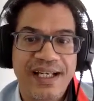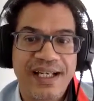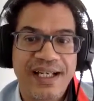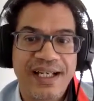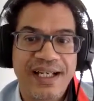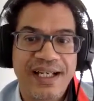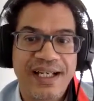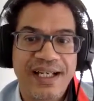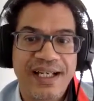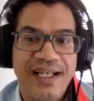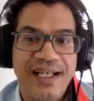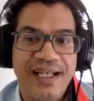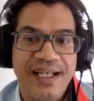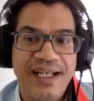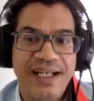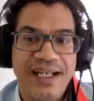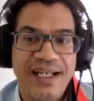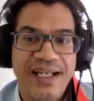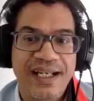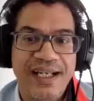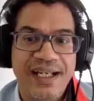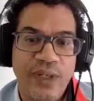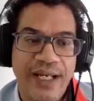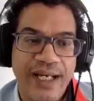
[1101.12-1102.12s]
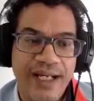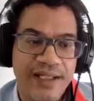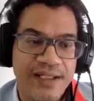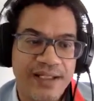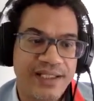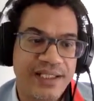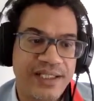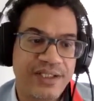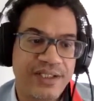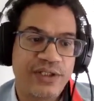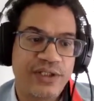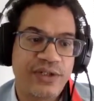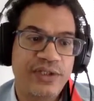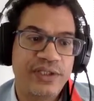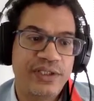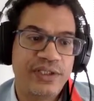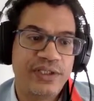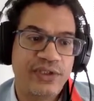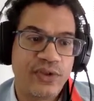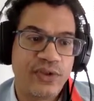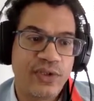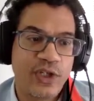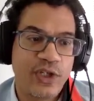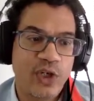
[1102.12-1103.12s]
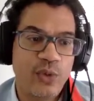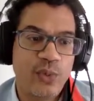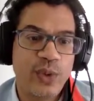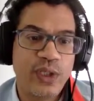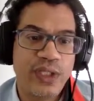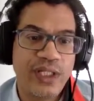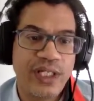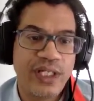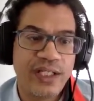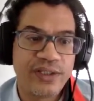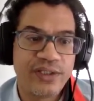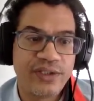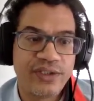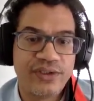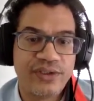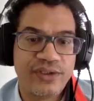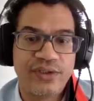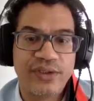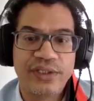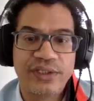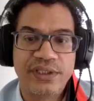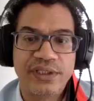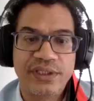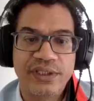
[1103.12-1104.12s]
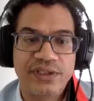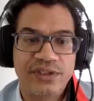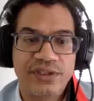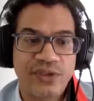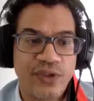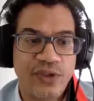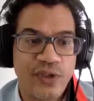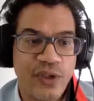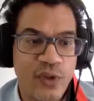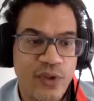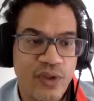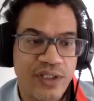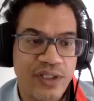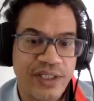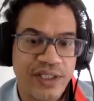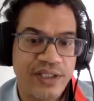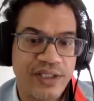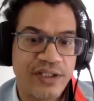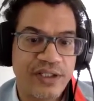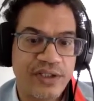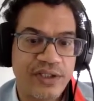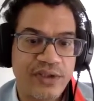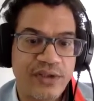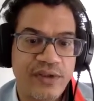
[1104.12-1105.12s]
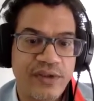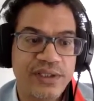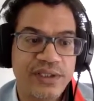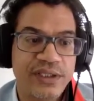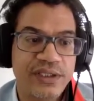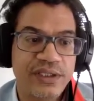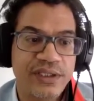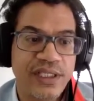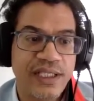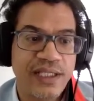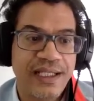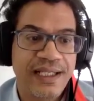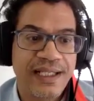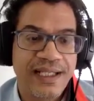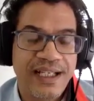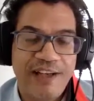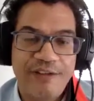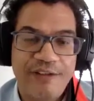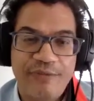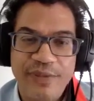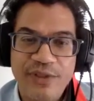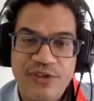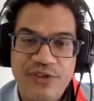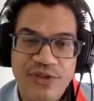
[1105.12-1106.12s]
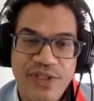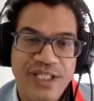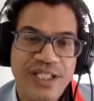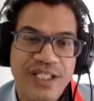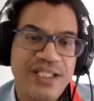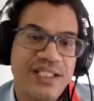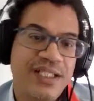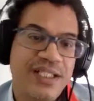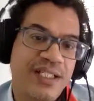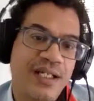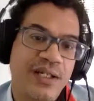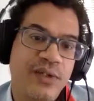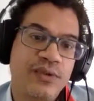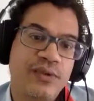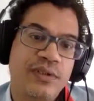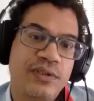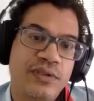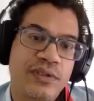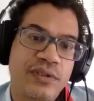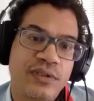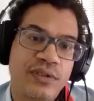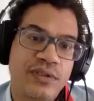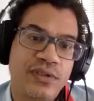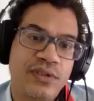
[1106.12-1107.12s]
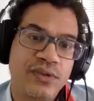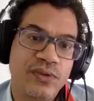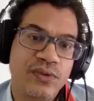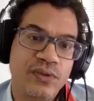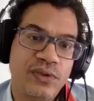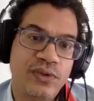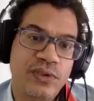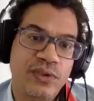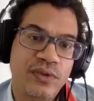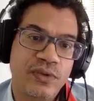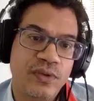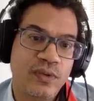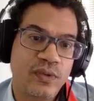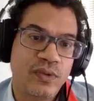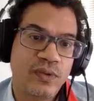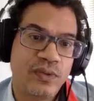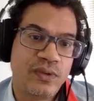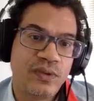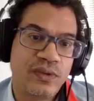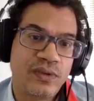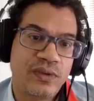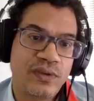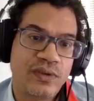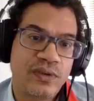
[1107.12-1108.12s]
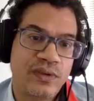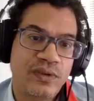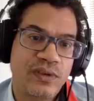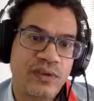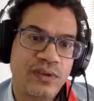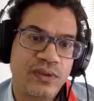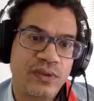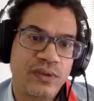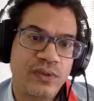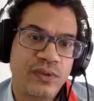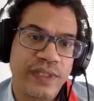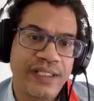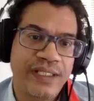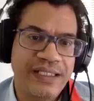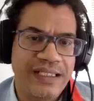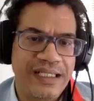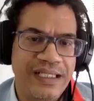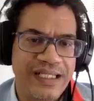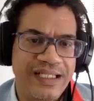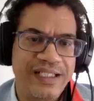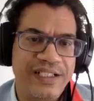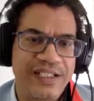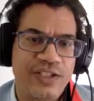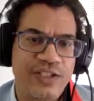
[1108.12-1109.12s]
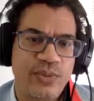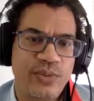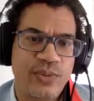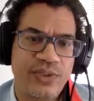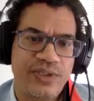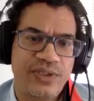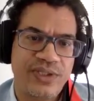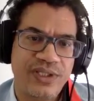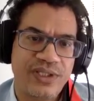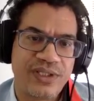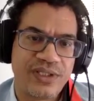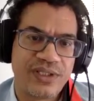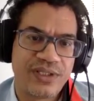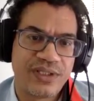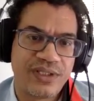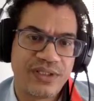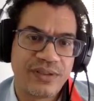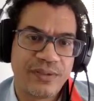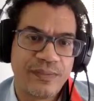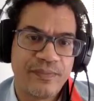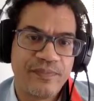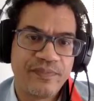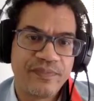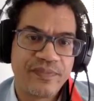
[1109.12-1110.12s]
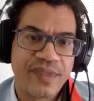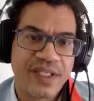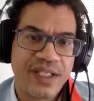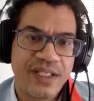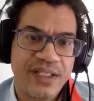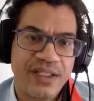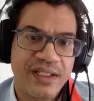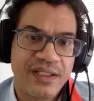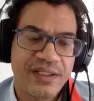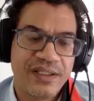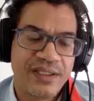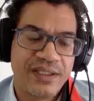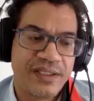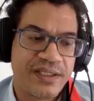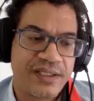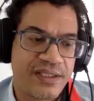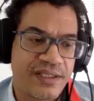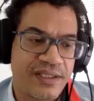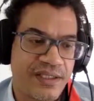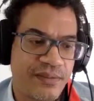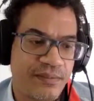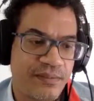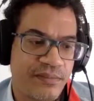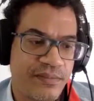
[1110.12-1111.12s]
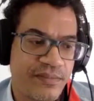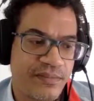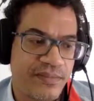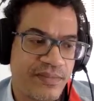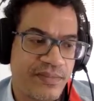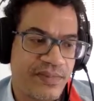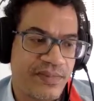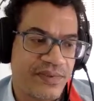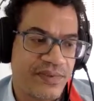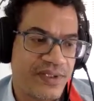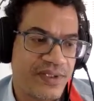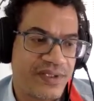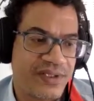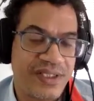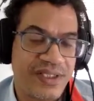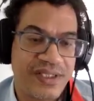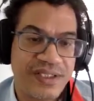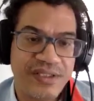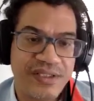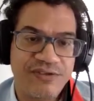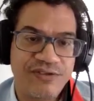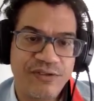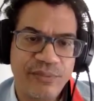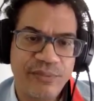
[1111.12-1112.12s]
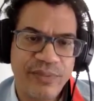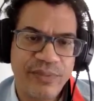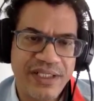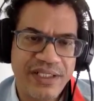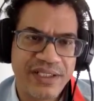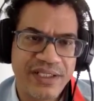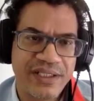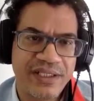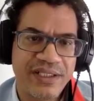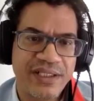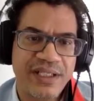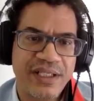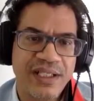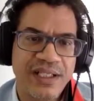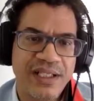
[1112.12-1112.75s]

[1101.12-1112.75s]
And your health authorities, your global health authorities, your local health authorities have been really slow to engage with this disinformation.